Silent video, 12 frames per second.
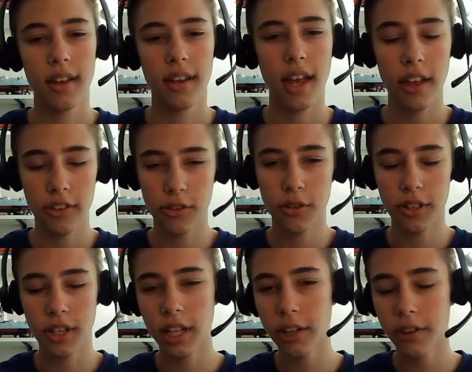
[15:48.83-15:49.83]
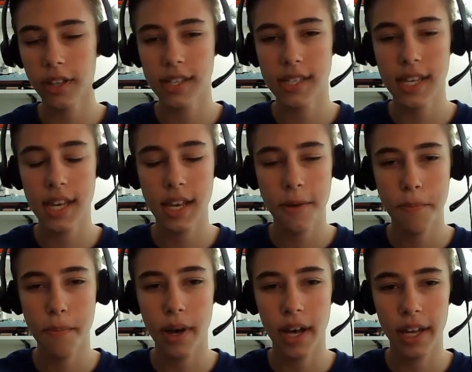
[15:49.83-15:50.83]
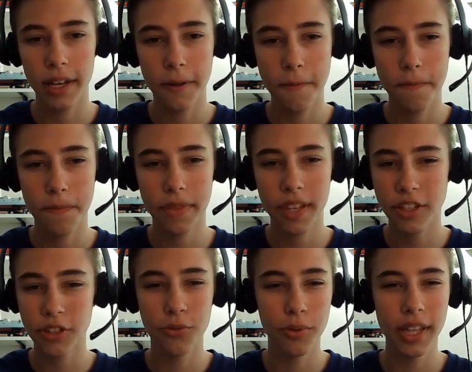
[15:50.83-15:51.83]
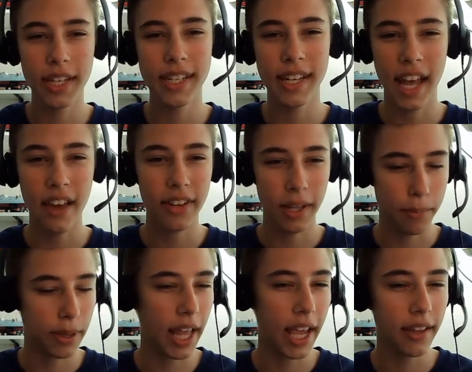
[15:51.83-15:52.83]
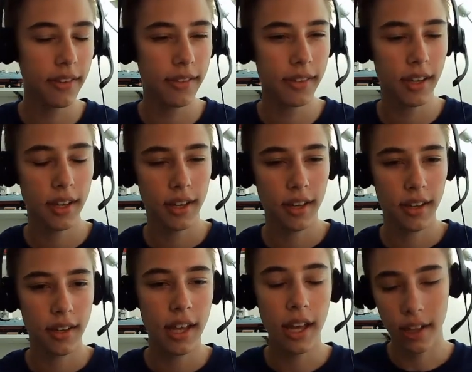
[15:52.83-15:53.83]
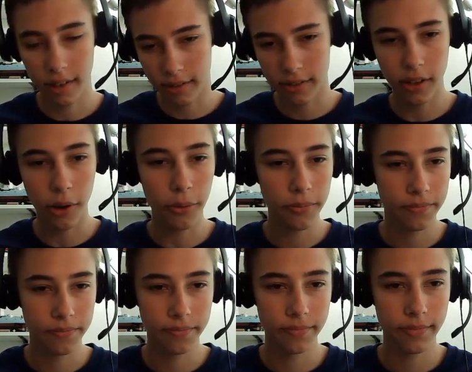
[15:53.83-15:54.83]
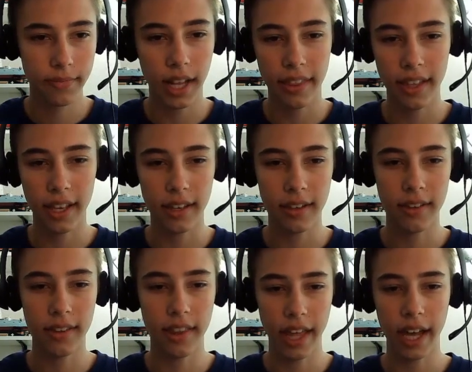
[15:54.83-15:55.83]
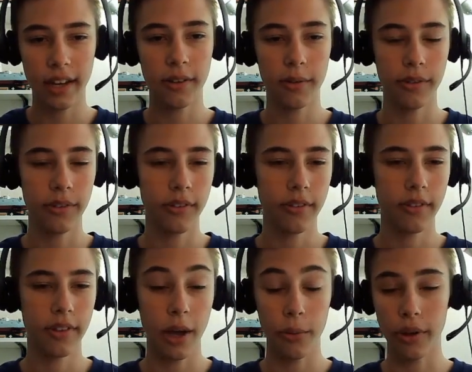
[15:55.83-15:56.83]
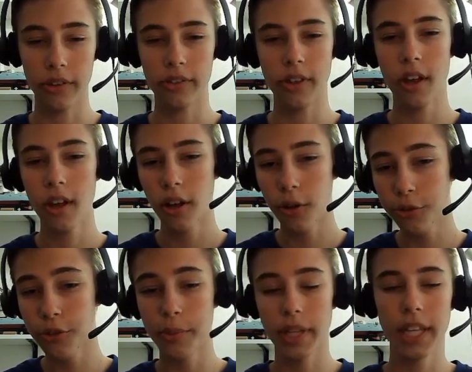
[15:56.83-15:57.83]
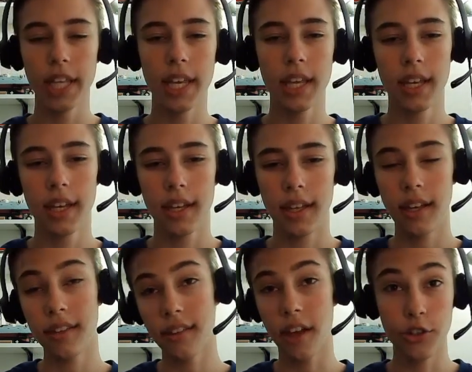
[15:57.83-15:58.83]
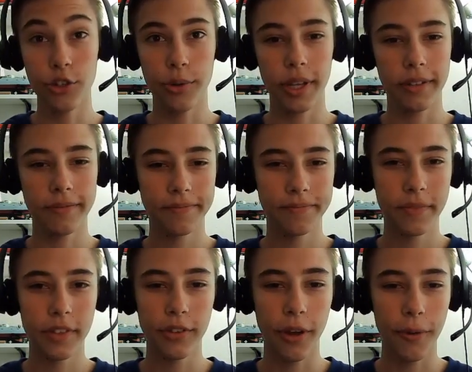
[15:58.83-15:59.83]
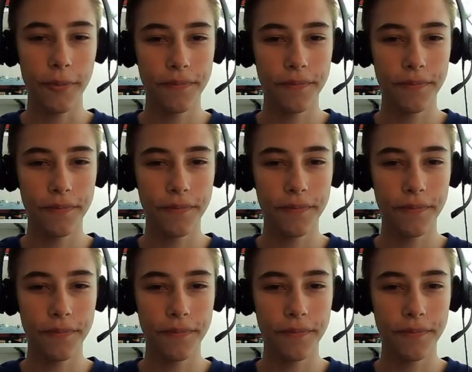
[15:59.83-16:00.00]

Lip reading: as you could clearly see, but it just really didn't have any plans. And so I think that was ultimately its undoing. So